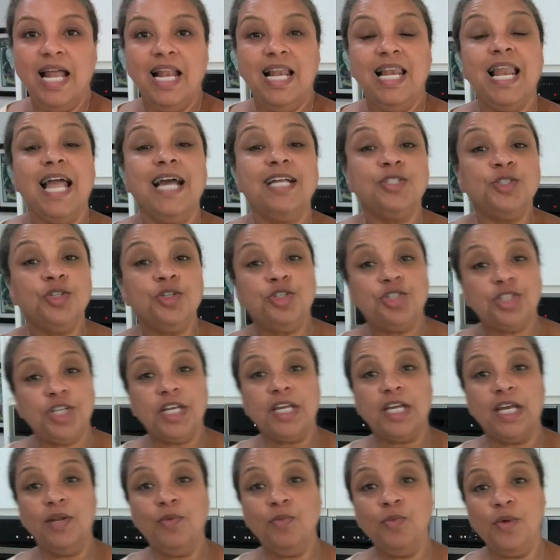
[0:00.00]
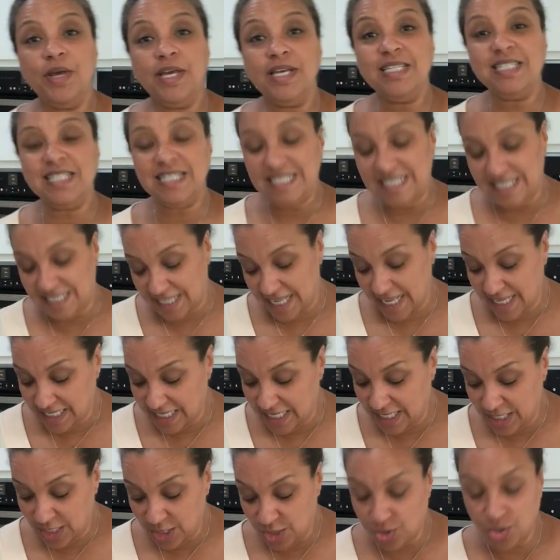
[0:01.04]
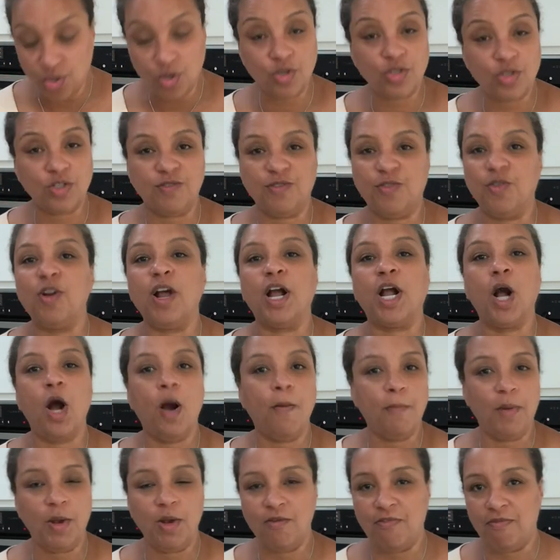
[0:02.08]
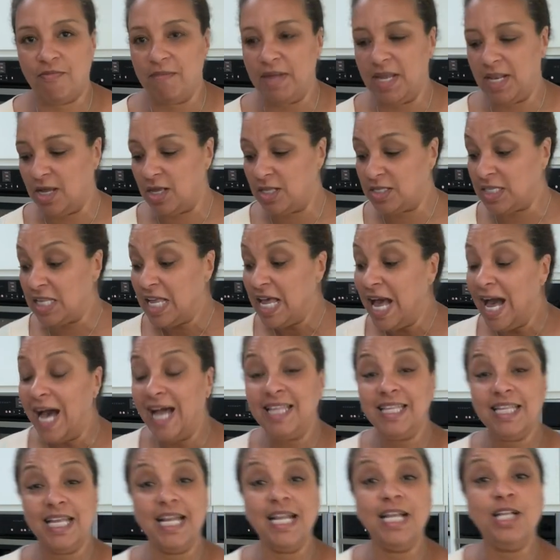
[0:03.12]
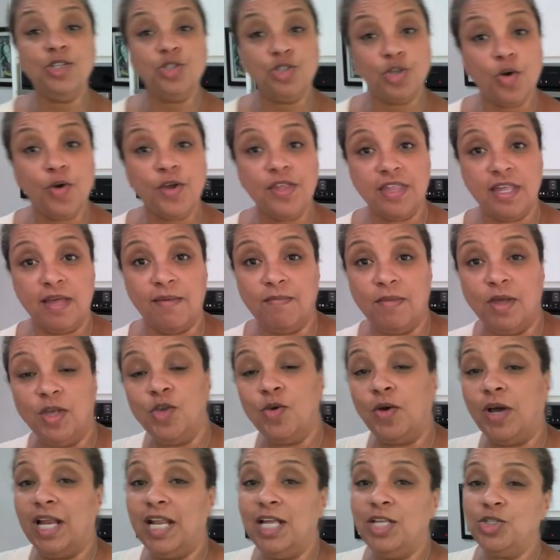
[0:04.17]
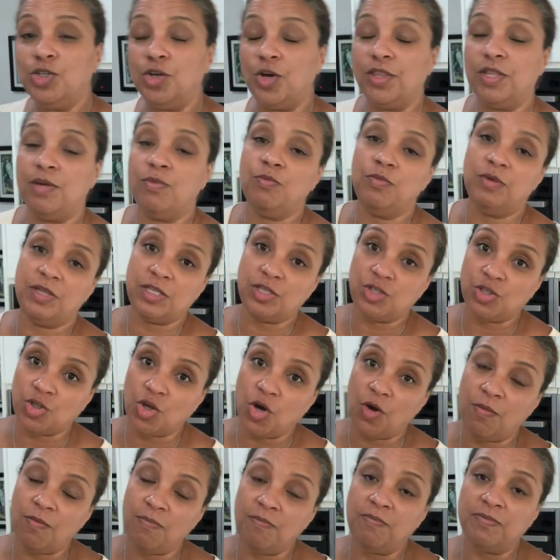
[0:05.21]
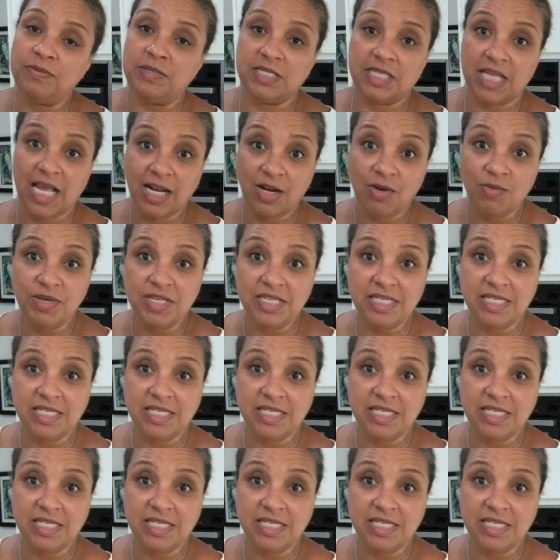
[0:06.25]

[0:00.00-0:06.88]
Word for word: Let your chicken wings sit in the sauce for a couple of minutes and then enjoy them. You can enjoy them with some celery